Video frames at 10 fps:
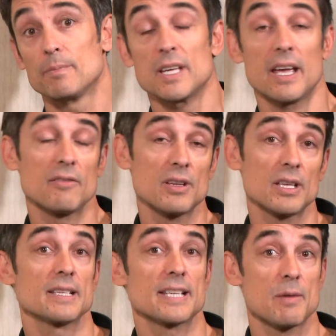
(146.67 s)
to
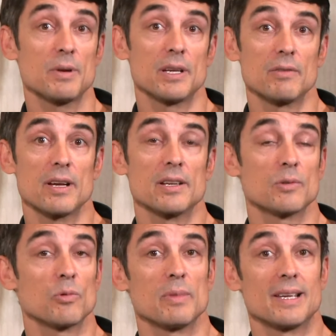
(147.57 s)
everything that's happening around
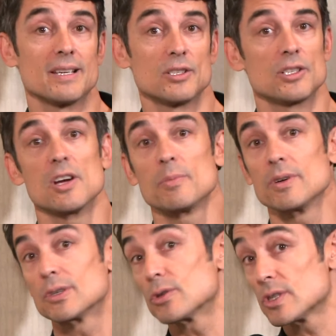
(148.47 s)
us, and we're making
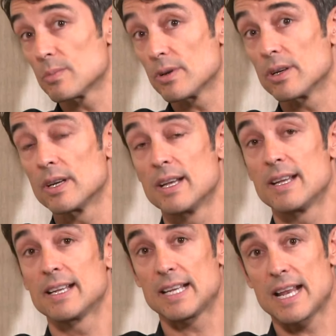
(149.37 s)
sharper, crisper
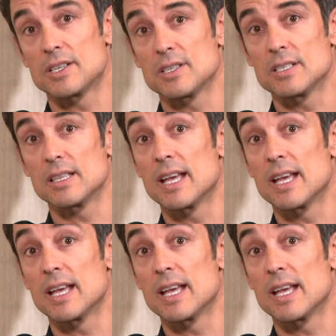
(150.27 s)
connections.